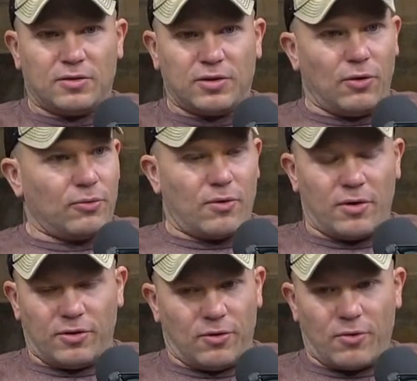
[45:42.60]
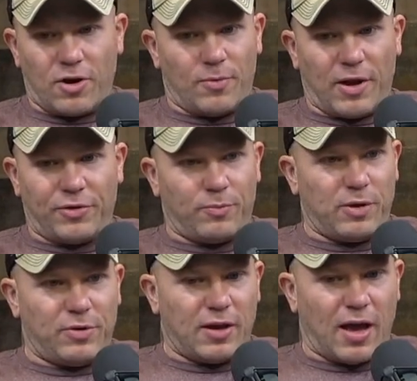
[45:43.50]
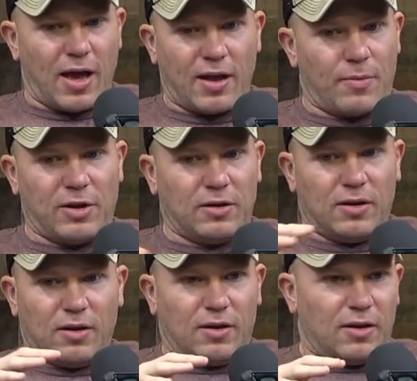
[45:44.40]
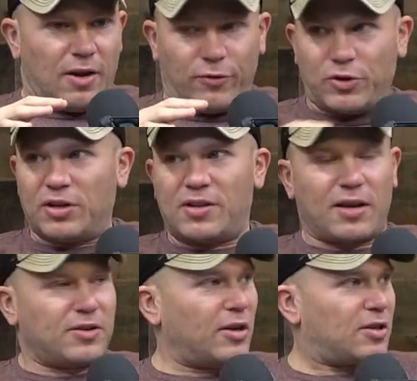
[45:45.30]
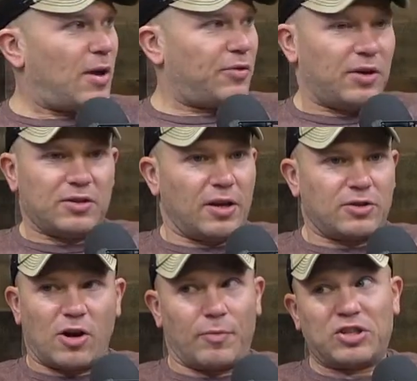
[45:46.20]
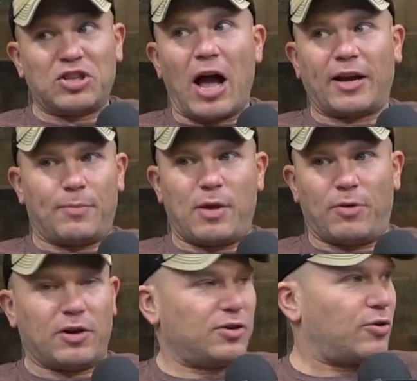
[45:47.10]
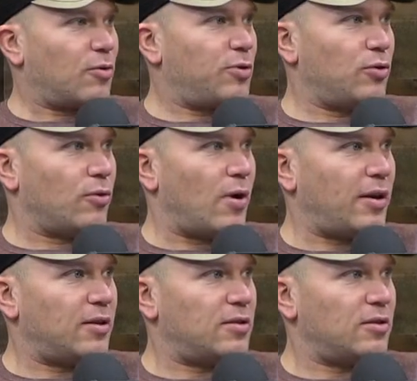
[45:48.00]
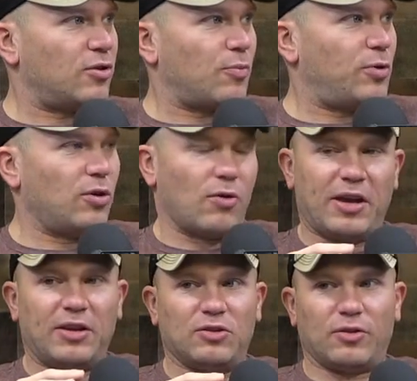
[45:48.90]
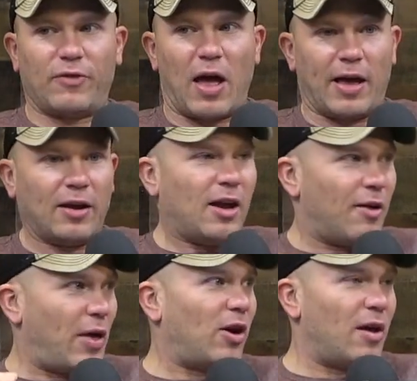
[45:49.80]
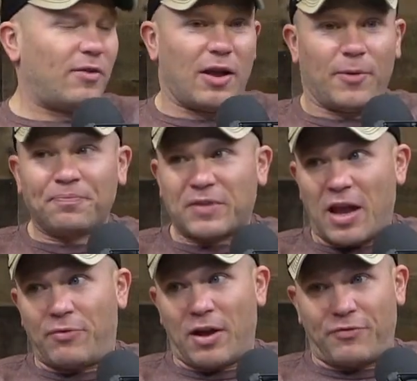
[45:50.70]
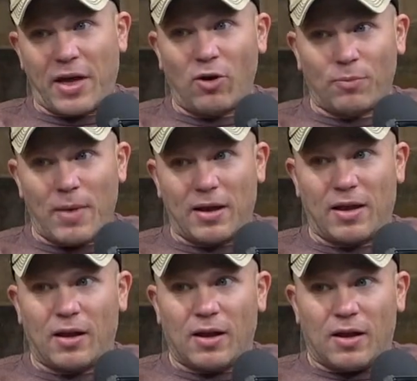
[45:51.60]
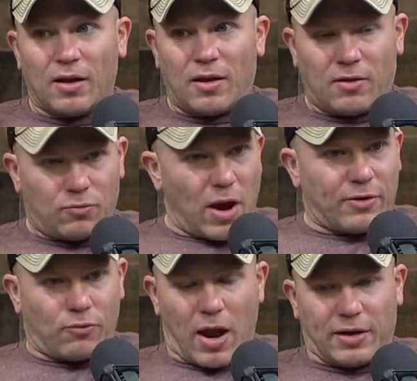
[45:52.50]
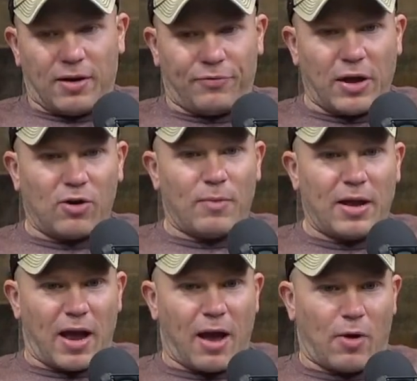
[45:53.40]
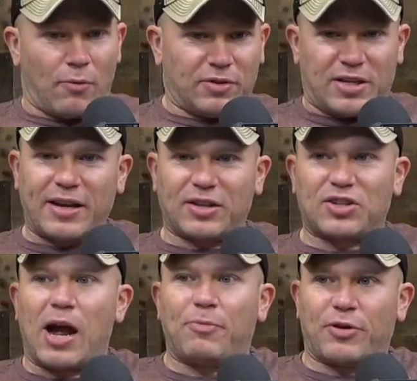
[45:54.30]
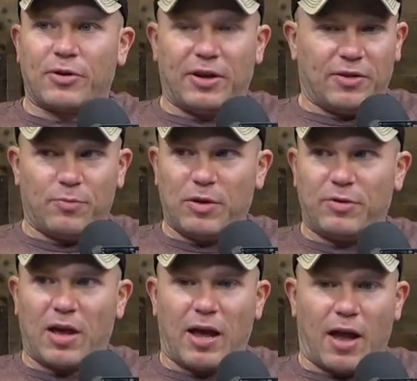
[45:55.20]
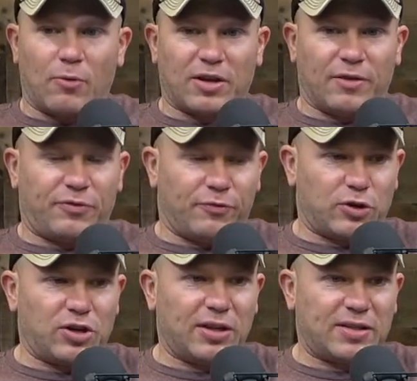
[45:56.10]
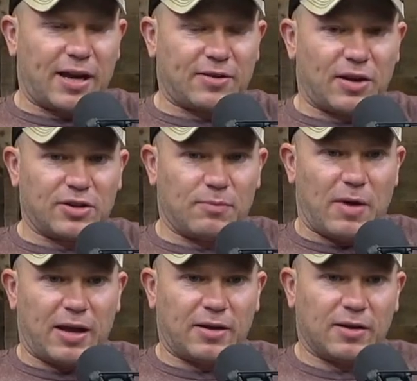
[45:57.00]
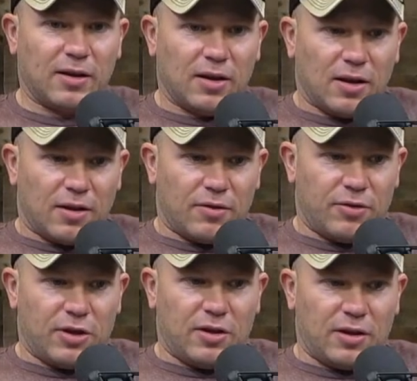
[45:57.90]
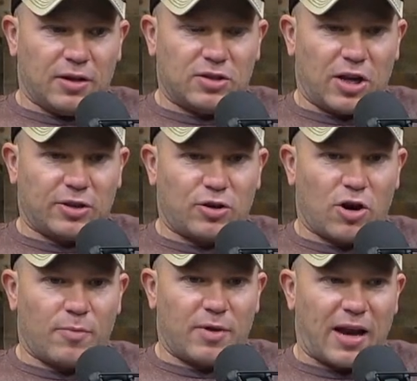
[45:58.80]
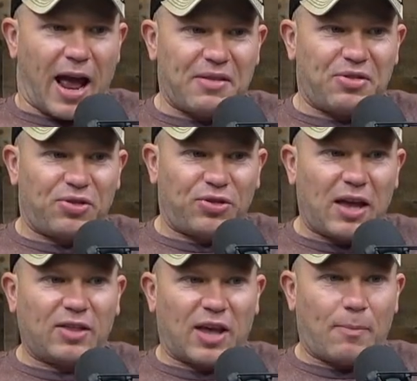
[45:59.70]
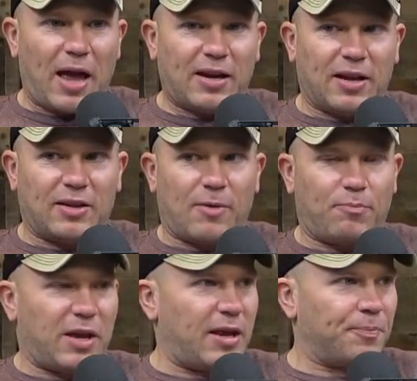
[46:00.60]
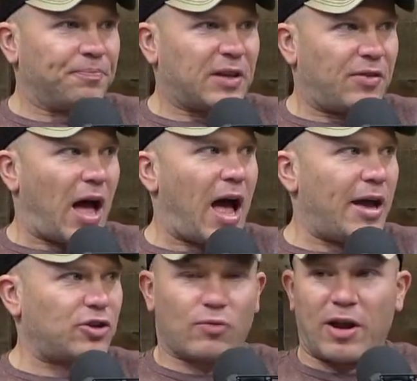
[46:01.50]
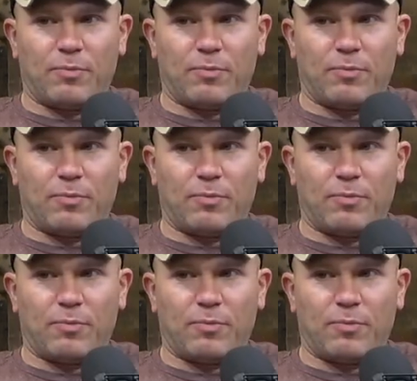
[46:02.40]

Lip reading: Don't worry about the BPI. I mean, if Virginia Tech doesn't make the NCAA tournament, it's not going to be because of their computer rankings. Their computer rankings are fine. It'll be a lack of quadrant 1 wins. Right. If they don't make, I want Tech is top 30 in the BPI. If Virginia Tech doesn't make the NCAA tournament, I think they might end up being the highest ranked